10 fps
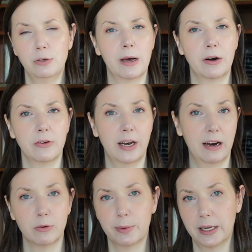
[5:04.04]
knew better than
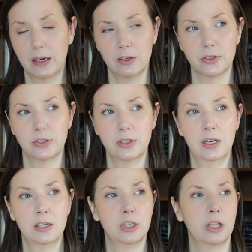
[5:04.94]
everybody else.
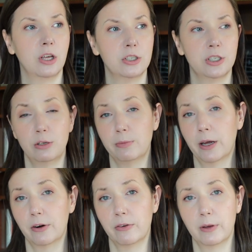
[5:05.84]
She thought she knew
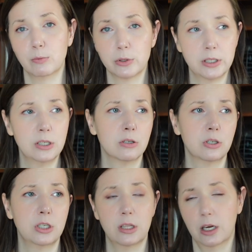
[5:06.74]
better than procedure.
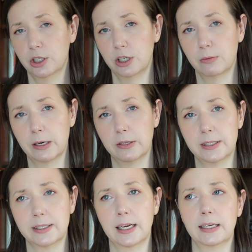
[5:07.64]
She thought she knew better
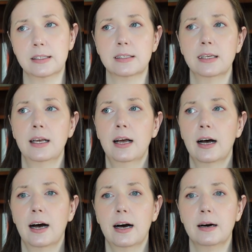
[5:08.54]
than science.
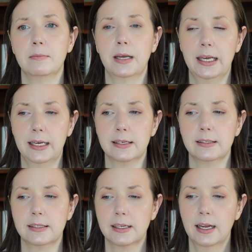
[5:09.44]

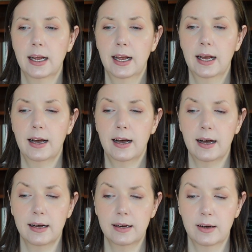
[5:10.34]
She
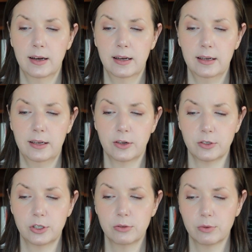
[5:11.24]
was
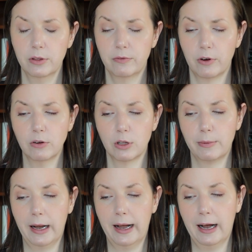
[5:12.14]
really vocal
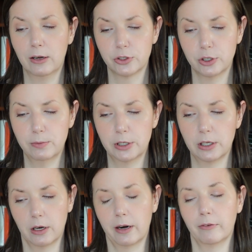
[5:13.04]
about how stupid
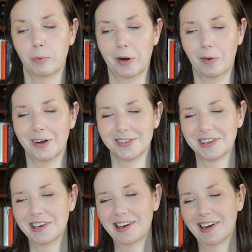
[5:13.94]
she thought everybody was.
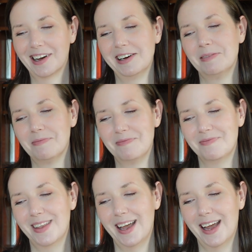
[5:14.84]

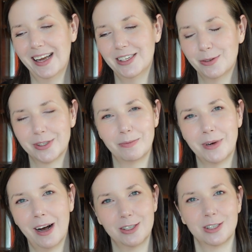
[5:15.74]
And she was
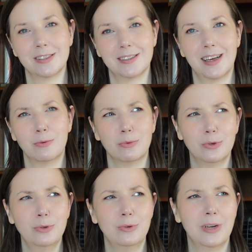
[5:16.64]
obnoxious and
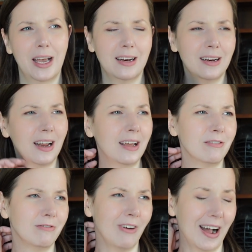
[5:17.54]
rude
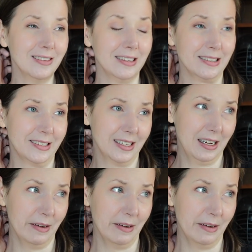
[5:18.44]
and violent.